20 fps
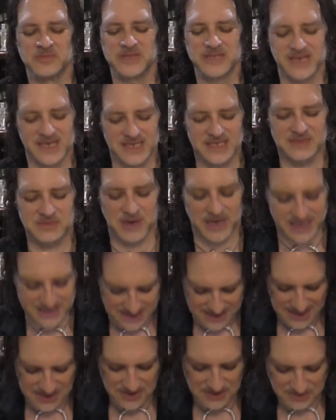please, my
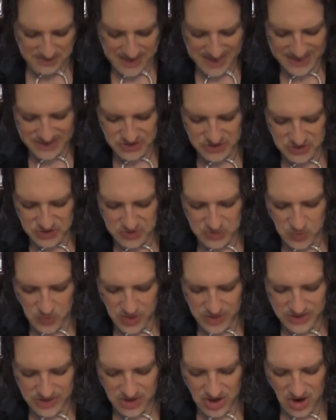ascended masters,
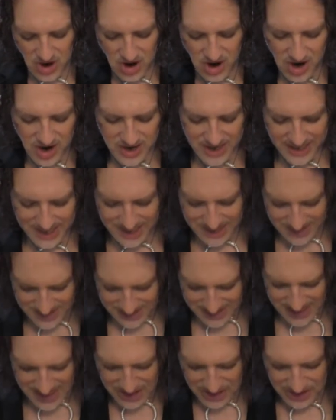one card in
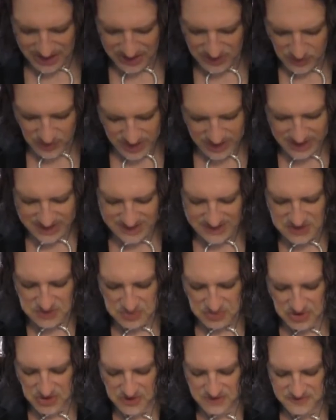clarity. What is the
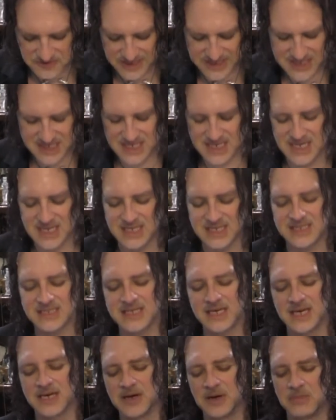perfect
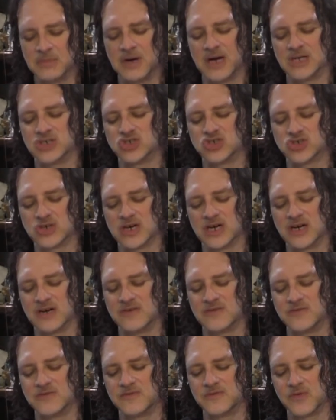healing mantra
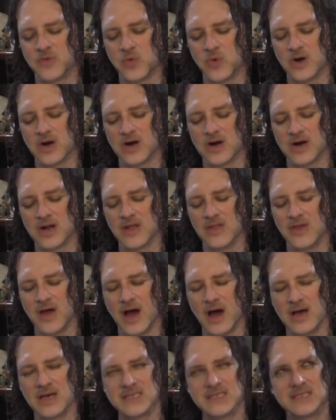for
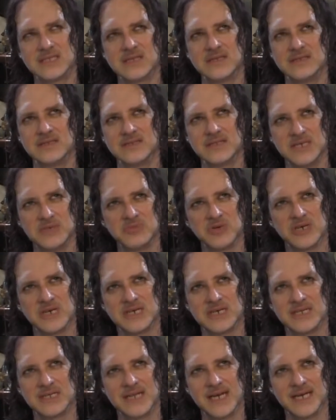us Libra
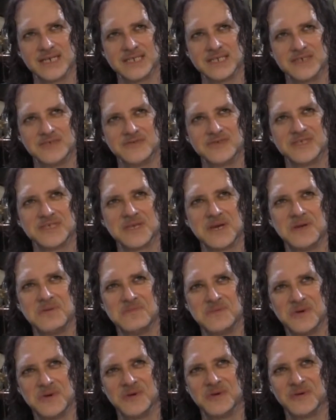collective, Sun,
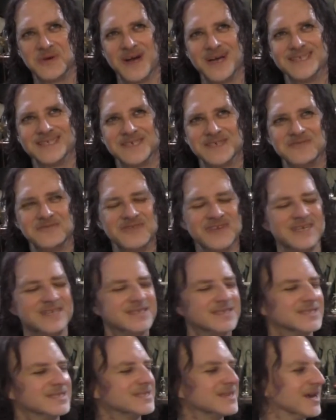Moon, Rising,
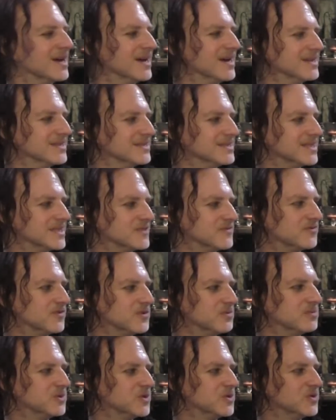Venus signs? This
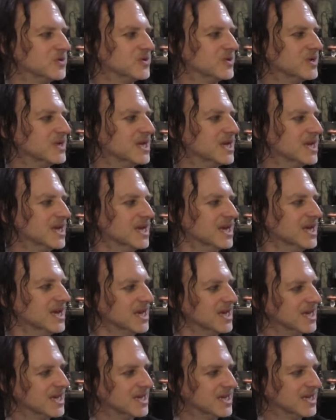full moon
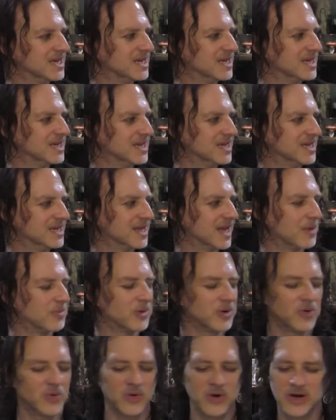in
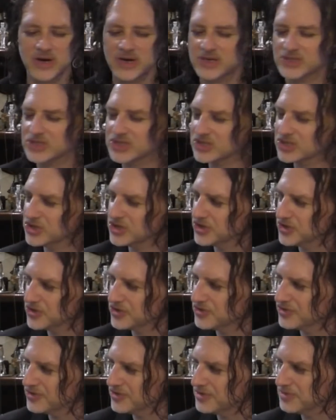Capricorn to
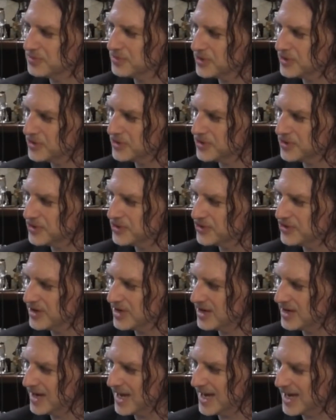new
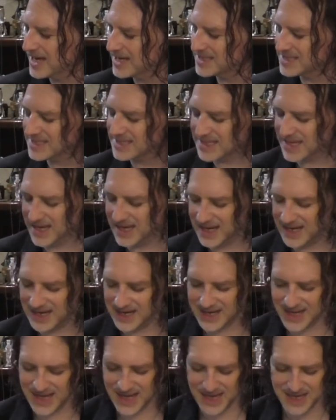moon next
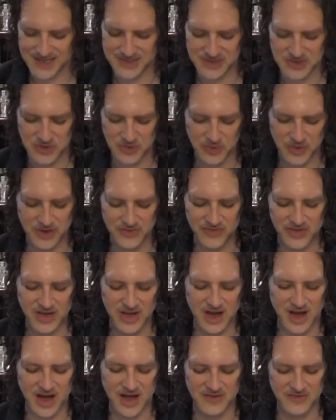in Cancer. What have you
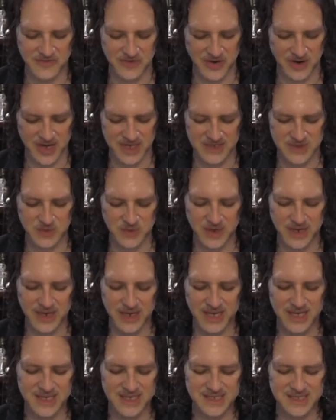got for us?
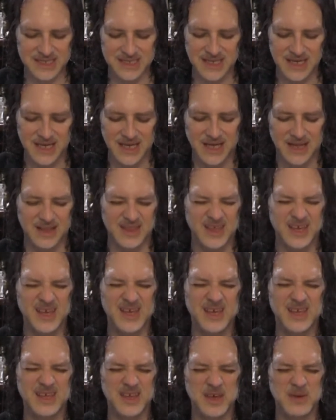What is the
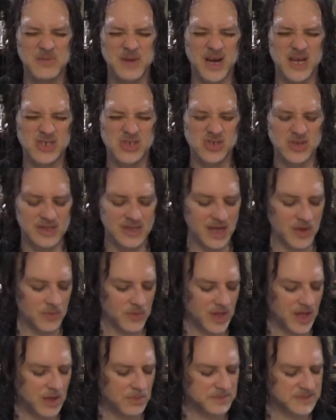healing mantra that
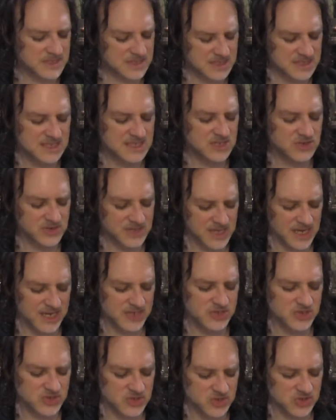will help us? Considering the
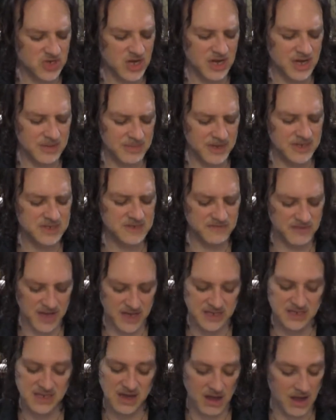angels are talking about
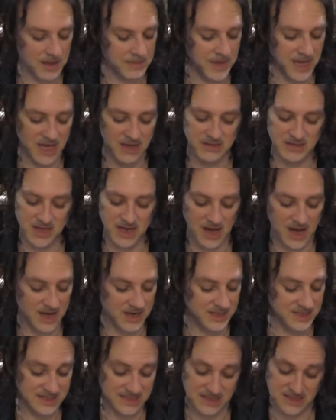divine timing, the
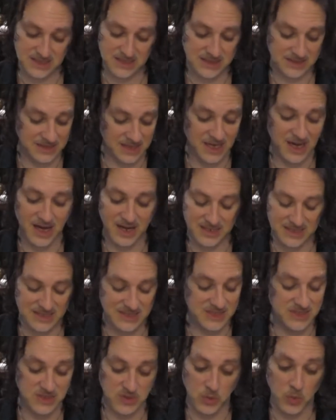goddess, the
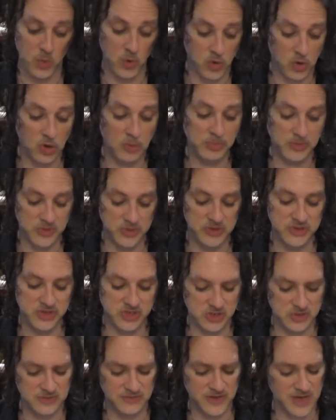goddesses, the whirlpool, the
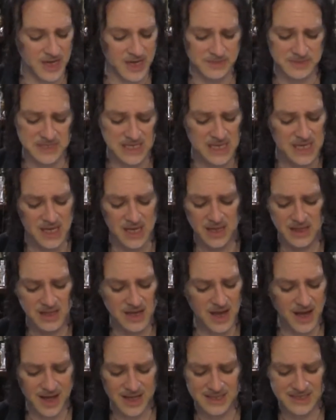two of cups, the
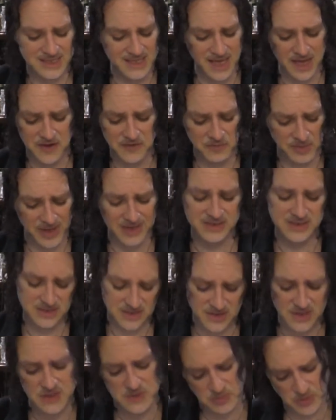gods, the eight of
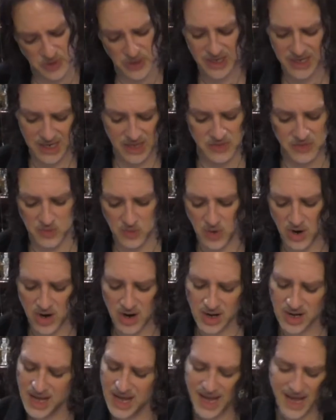pentacles, putting in the
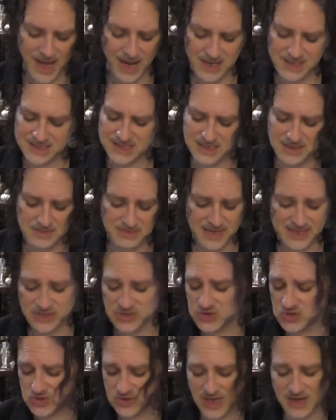work, and ascended
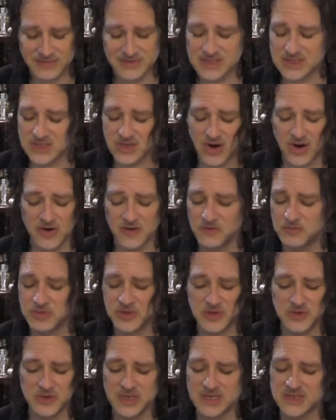masters. You gave us this card of
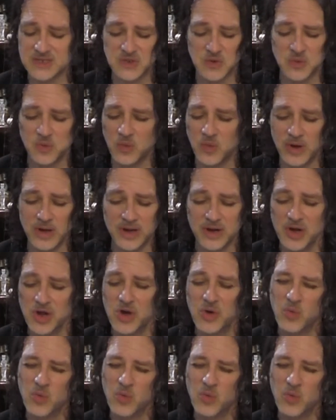beauty. So what?